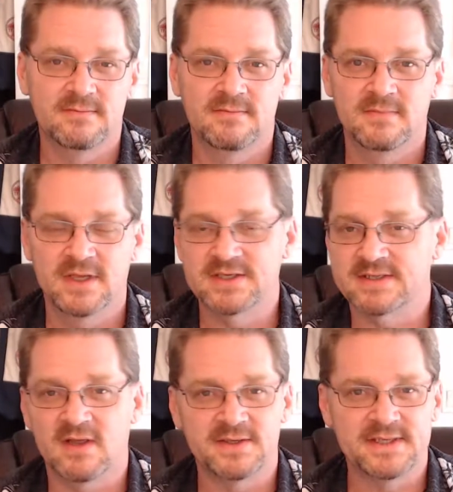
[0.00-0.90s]
It just
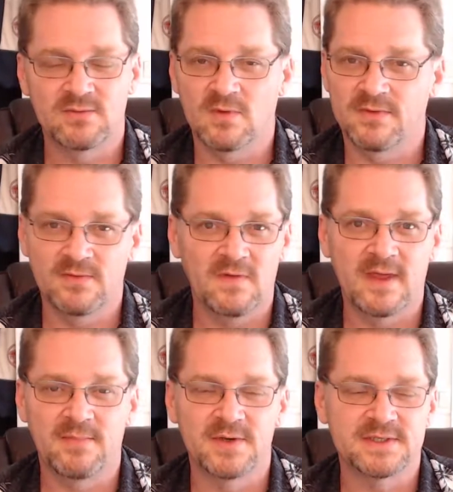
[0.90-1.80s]
all of a sudden will throw
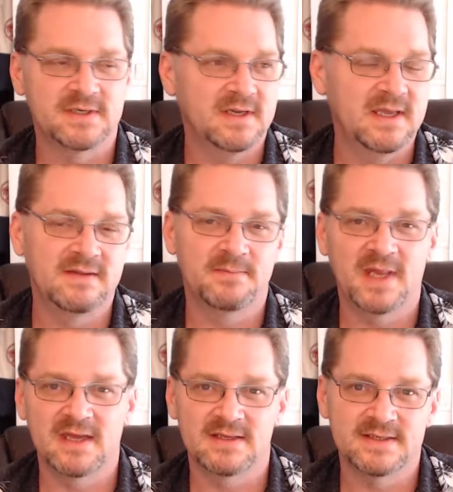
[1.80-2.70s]
that person in the
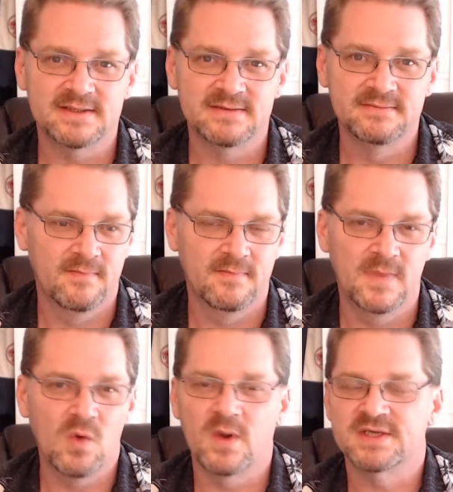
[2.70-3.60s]
blacklist.
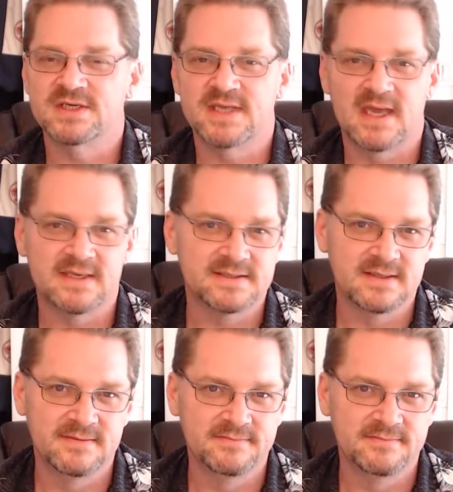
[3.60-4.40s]
No questions asked.